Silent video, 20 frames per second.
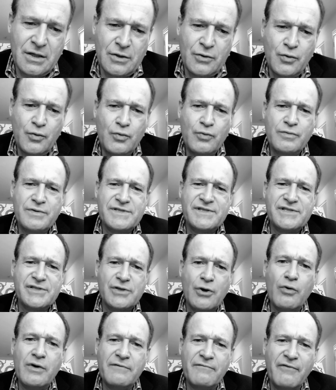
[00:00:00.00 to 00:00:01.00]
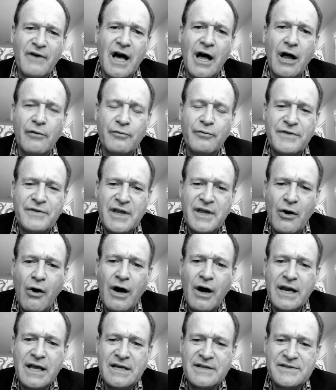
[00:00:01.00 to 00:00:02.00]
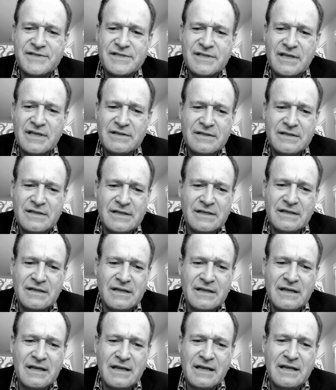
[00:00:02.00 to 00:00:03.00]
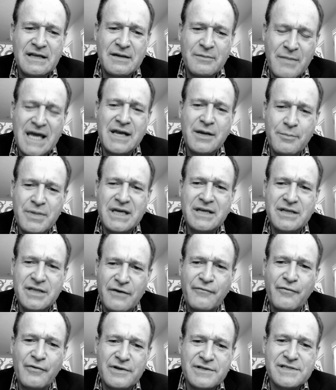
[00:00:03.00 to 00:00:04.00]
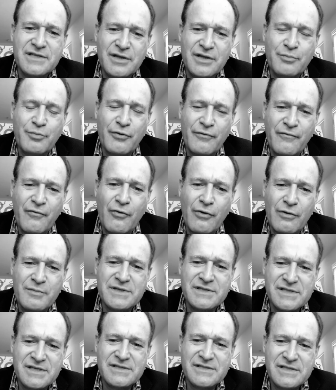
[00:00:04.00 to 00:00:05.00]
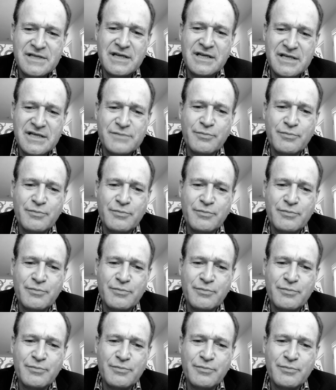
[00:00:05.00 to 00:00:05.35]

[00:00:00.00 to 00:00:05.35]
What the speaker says: who was so involved with the audience that and it made a big difference in his performances.